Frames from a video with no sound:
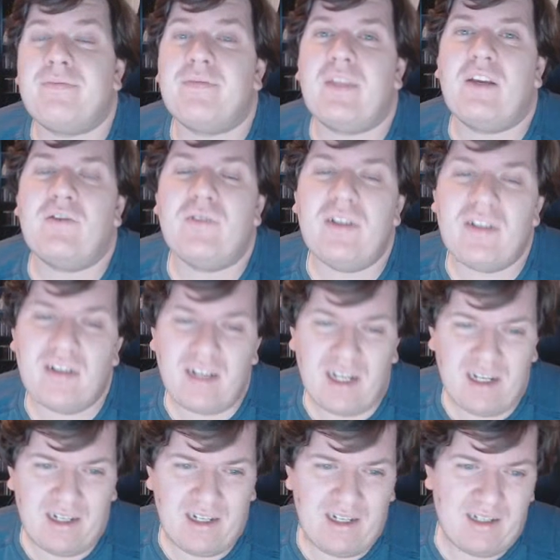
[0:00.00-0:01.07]
Originally,
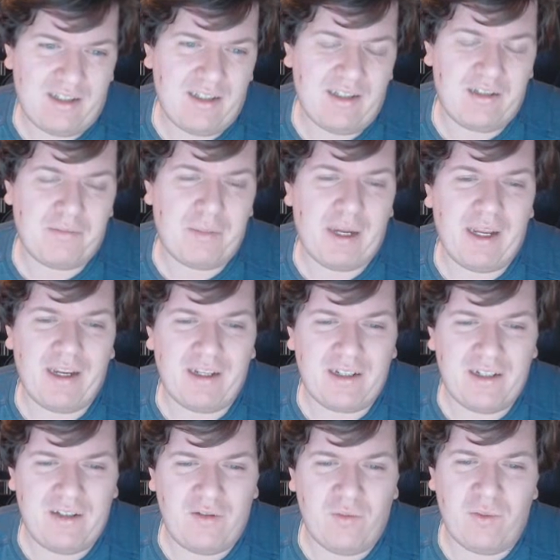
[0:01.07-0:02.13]
I had this
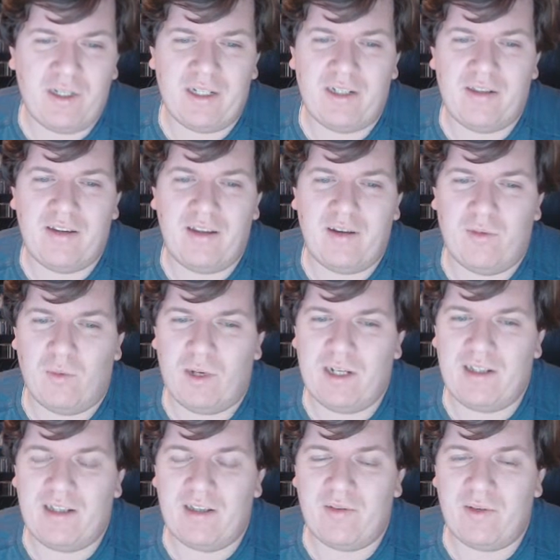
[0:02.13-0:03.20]
package with a
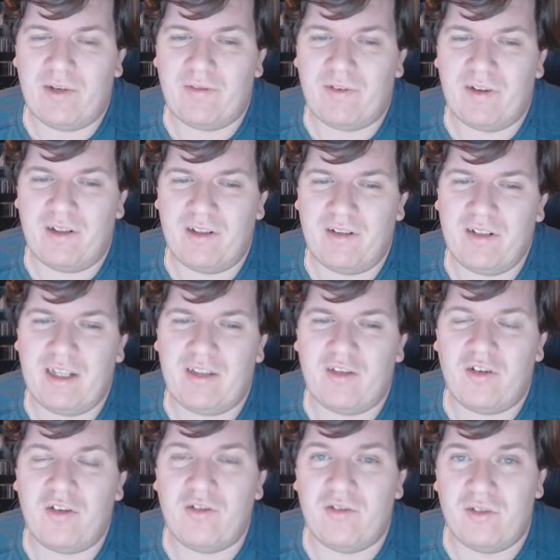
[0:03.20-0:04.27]
YT-2400 and
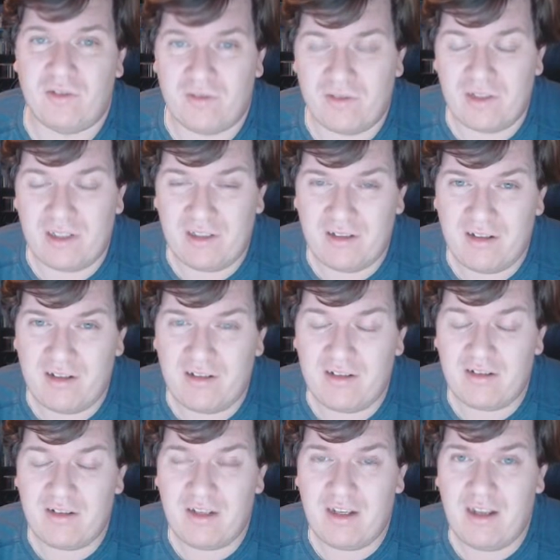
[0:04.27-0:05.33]
2 Dune
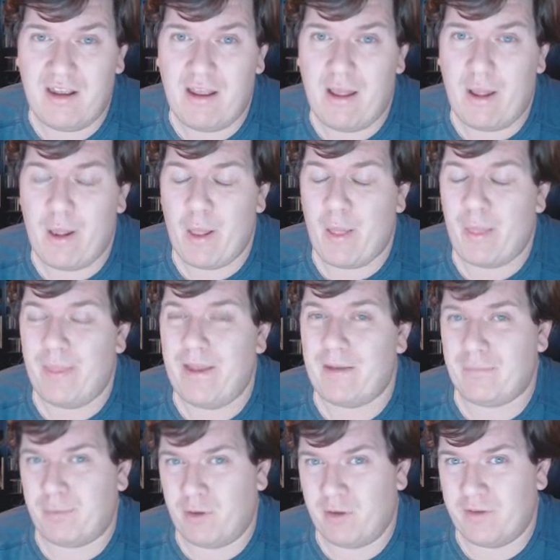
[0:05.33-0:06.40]
Lizards.
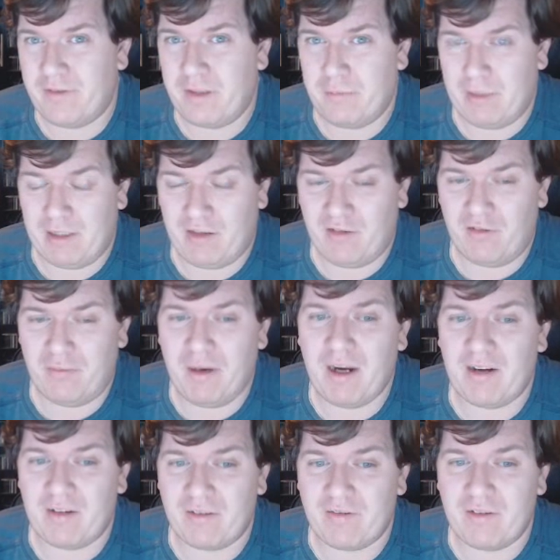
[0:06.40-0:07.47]
That proved to be too
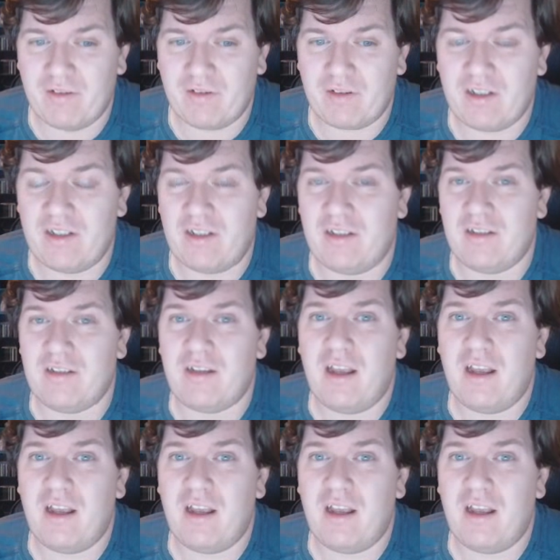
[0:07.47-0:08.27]
powerful, because